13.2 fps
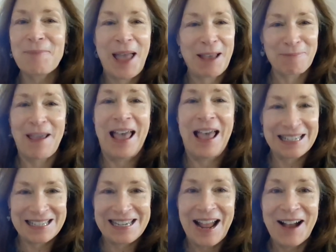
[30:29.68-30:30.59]
the
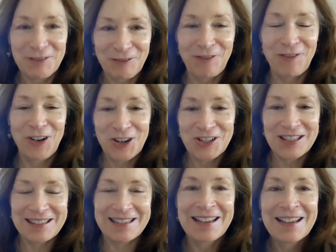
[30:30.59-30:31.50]
backpack down
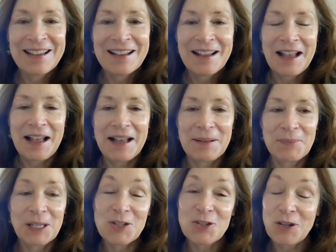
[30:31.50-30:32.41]
first
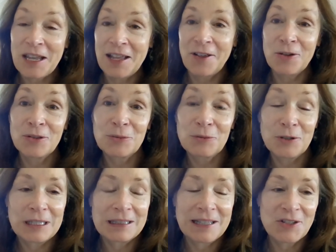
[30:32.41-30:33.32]
because you can't go through
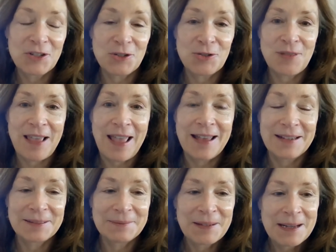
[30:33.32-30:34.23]
it unless you do
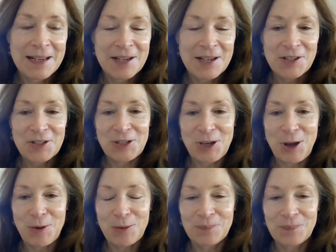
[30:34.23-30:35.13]
that.
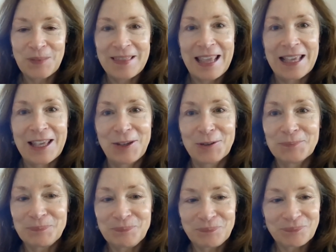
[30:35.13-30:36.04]
So thank
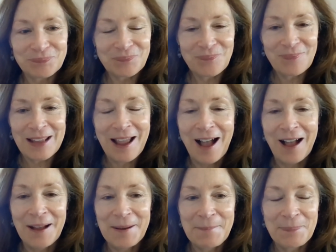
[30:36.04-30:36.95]
you.
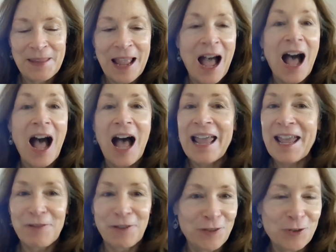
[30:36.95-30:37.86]
I
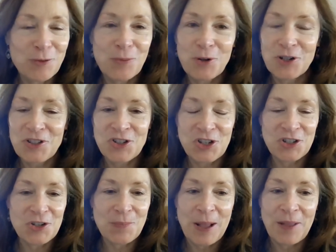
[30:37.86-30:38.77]
have a few words
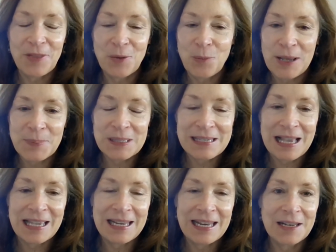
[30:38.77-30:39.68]
just about the
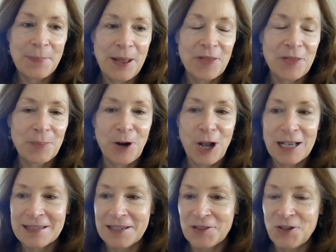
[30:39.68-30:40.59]
website and about the
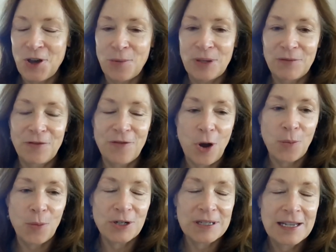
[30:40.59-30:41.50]
process going
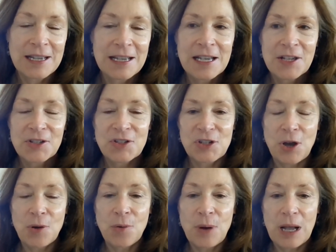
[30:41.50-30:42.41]
forward.
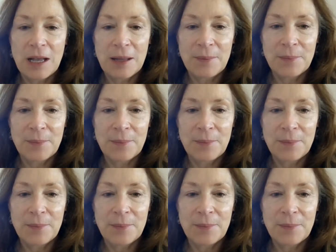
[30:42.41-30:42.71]
So